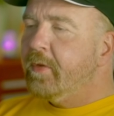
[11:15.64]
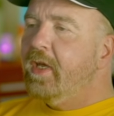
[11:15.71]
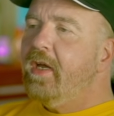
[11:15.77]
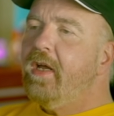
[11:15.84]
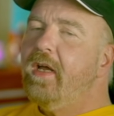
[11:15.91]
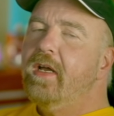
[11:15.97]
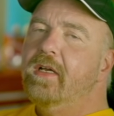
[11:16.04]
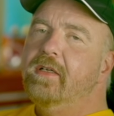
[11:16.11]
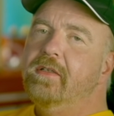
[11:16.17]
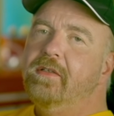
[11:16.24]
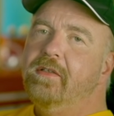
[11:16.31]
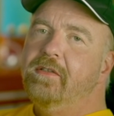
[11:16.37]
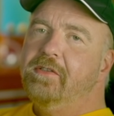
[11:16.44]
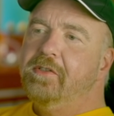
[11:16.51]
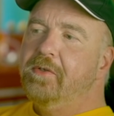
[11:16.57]
Ah,
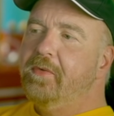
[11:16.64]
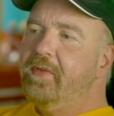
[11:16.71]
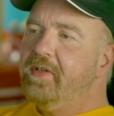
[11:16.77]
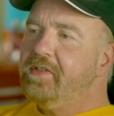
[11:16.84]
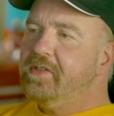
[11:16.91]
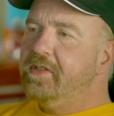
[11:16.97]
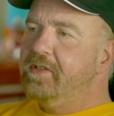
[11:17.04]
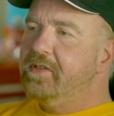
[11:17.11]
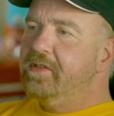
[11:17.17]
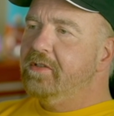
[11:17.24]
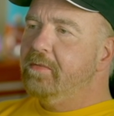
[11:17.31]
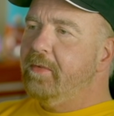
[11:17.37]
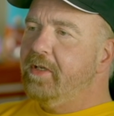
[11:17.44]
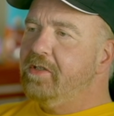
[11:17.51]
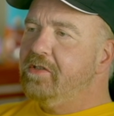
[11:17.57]
so this is to
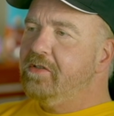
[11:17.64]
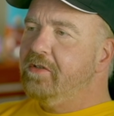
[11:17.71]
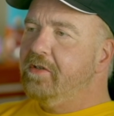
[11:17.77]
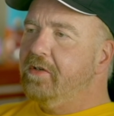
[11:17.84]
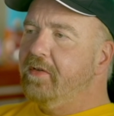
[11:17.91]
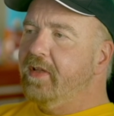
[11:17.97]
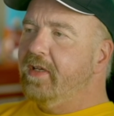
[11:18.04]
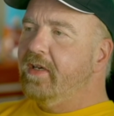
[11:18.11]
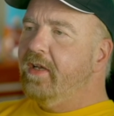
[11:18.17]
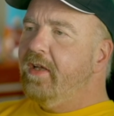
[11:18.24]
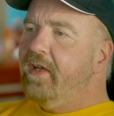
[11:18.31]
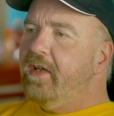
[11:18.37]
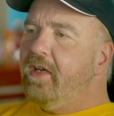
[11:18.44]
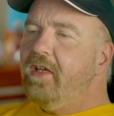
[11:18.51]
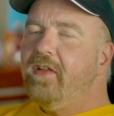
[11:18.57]
make sure that
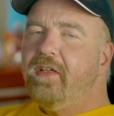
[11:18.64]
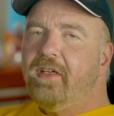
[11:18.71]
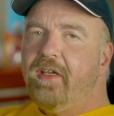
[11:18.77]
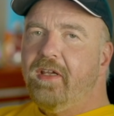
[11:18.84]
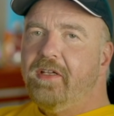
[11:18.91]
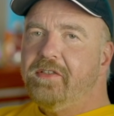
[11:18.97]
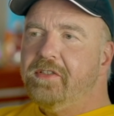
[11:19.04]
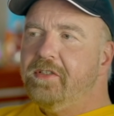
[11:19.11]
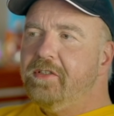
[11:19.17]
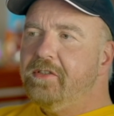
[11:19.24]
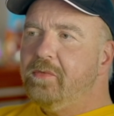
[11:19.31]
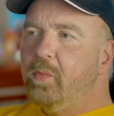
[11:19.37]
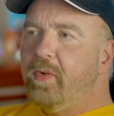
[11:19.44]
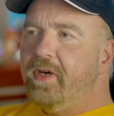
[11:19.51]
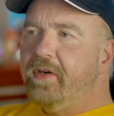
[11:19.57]
in the
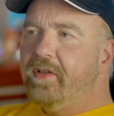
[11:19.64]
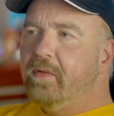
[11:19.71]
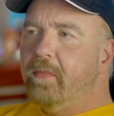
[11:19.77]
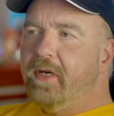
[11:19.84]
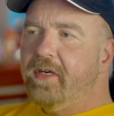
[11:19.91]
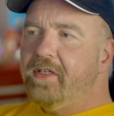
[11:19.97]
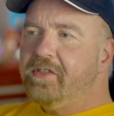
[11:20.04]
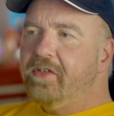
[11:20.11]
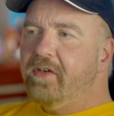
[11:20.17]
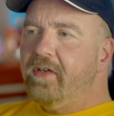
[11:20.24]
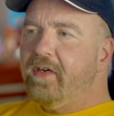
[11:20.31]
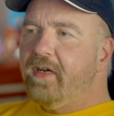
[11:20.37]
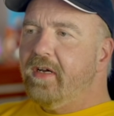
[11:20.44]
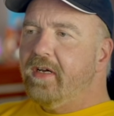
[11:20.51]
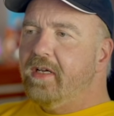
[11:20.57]
cases where the button has gone
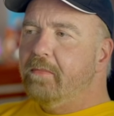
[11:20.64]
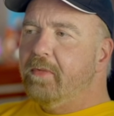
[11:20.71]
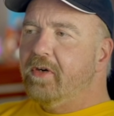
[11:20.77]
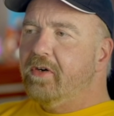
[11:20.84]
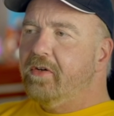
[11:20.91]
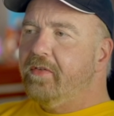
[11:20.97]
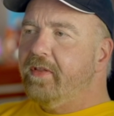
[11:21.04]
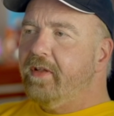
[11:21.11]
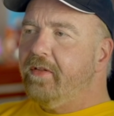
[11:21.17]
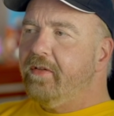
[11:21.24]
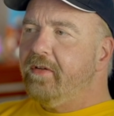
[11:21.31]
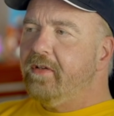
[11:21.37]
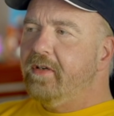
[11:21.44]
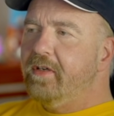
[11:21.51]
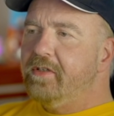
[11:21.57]
high, but all the other
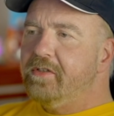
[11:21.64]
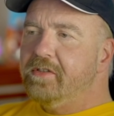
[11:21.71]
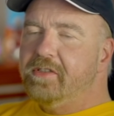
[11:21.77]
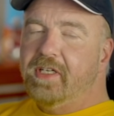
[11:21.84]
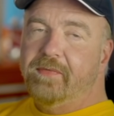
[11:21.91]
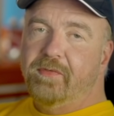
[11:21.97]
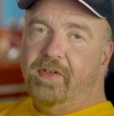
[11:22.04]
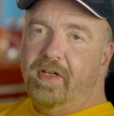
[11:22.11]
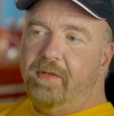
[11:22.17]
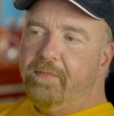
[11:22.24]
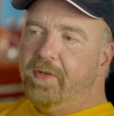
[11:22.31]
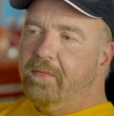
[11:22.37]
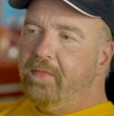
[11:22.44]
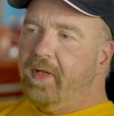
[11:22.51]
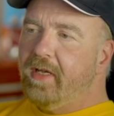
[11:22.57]
conditions have not
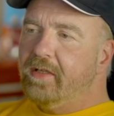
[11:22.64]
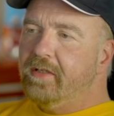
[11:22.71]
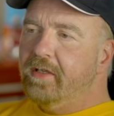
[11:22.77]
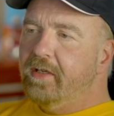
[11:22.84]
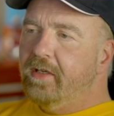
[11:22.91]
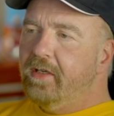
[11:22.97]
been met,